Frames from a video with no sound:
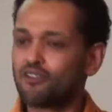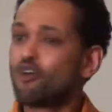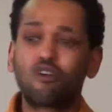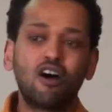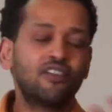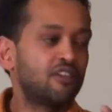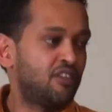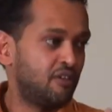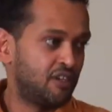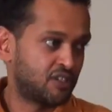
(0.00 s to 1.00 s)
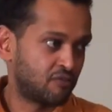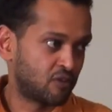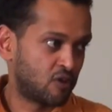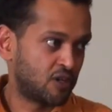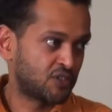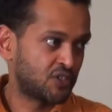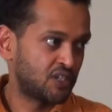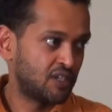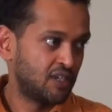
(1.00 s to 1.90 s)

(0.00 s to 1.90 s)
of, or other theories of loss.